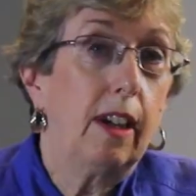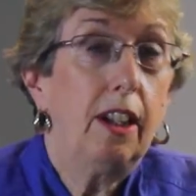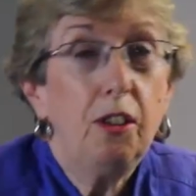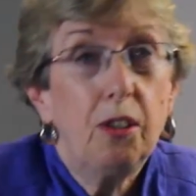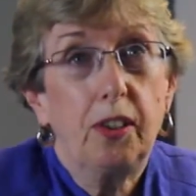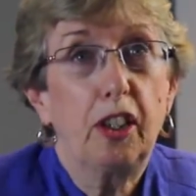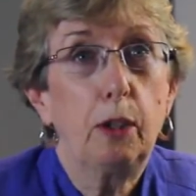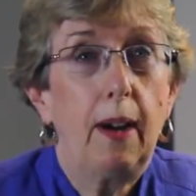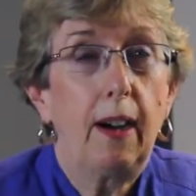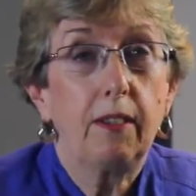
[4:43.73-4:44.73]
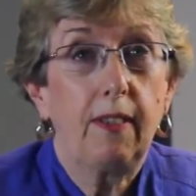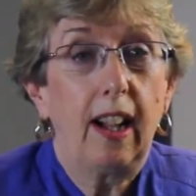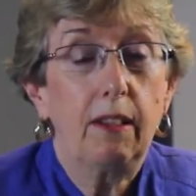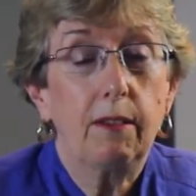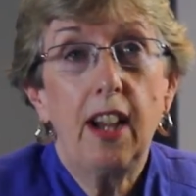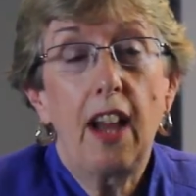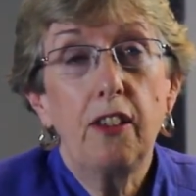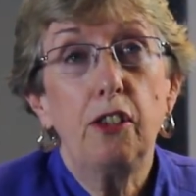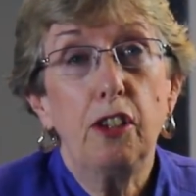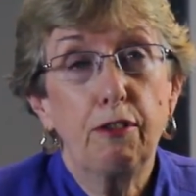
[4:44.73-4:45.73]
and you don't set the market value, and
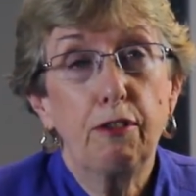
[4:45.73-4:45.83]
neither do your